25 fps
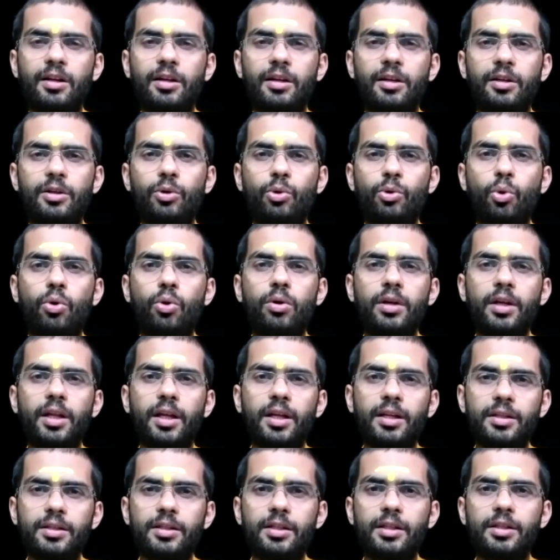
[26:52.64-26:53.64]
don't
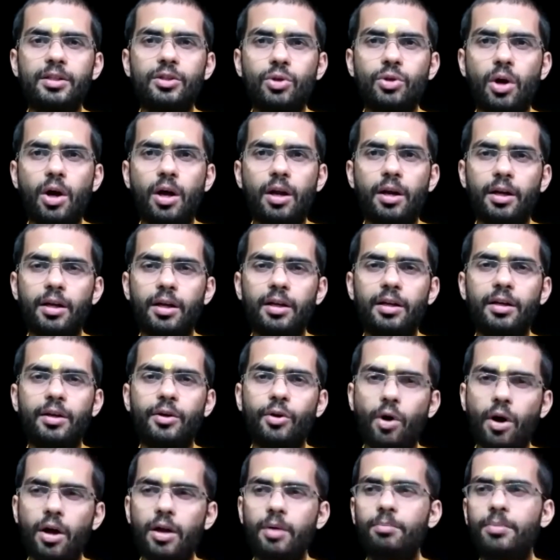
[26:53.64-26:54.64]
insist on
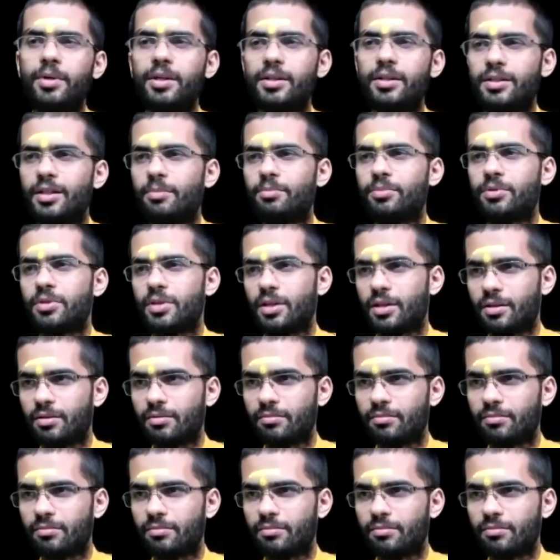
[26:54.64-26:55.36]
non-perception.